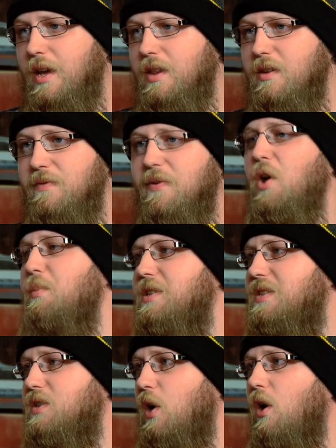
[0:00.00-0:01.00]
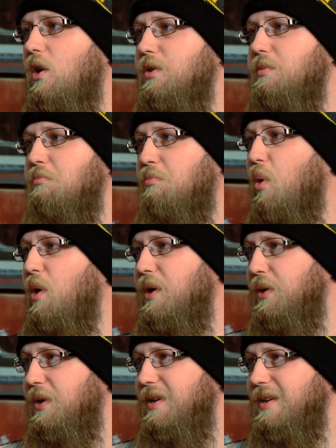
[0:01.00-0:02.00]
The film is called
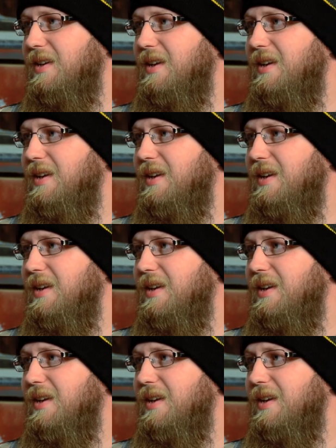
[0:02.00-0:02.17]
Boyhood,